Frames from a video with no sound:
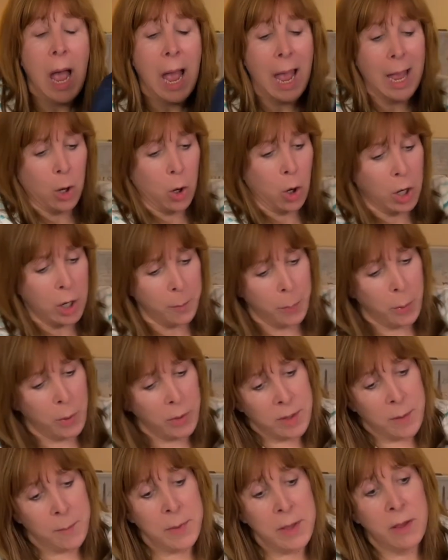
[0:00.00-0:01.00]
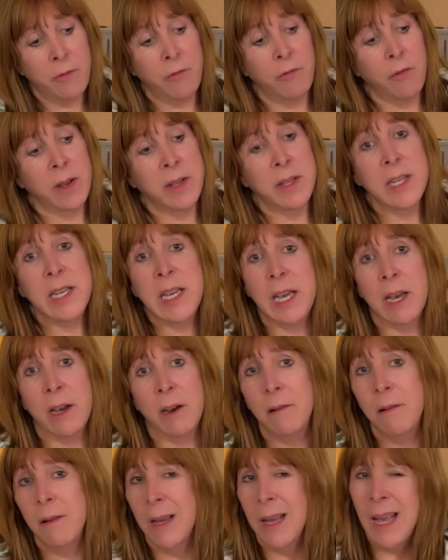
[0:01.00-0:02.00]
I could have put them in the front
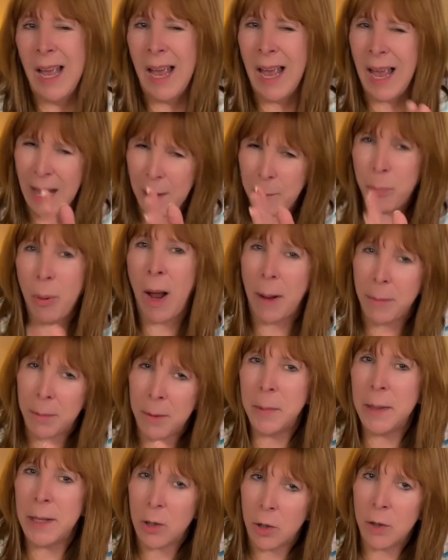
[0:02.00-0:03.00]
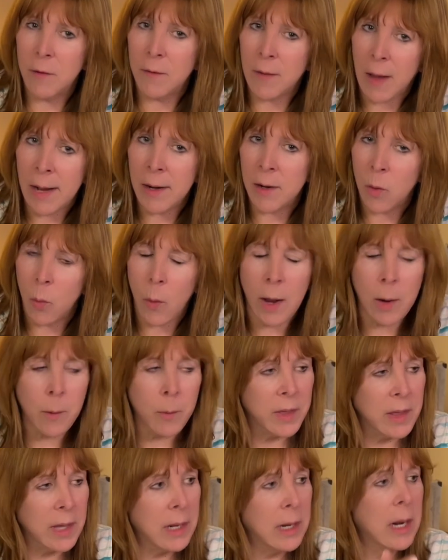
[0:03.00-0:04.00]
here and probably could have gotten away
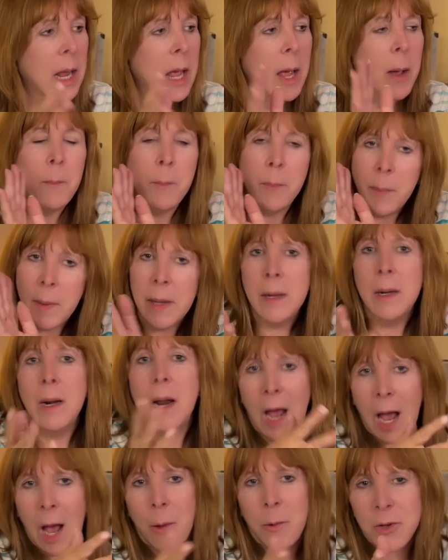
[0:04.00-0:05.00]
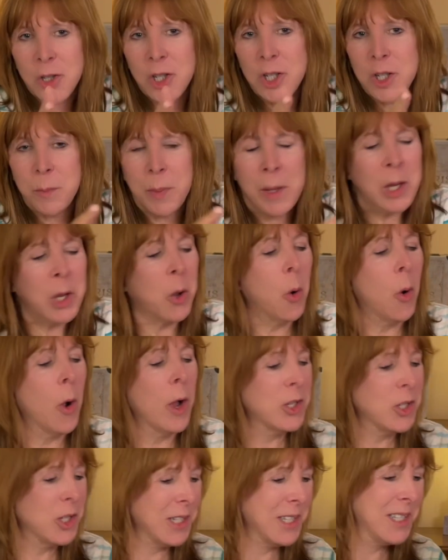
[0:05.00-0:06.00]
with it, but I was just being
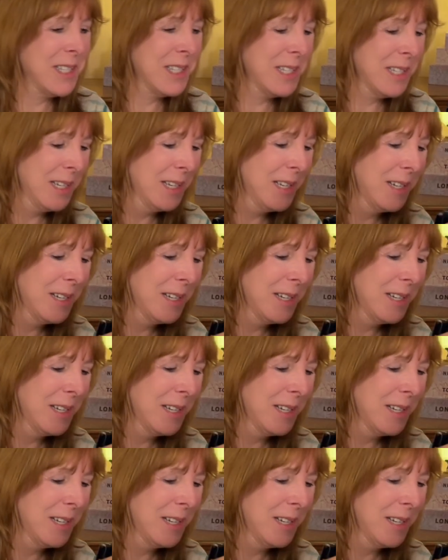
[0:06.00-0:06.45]
cautious.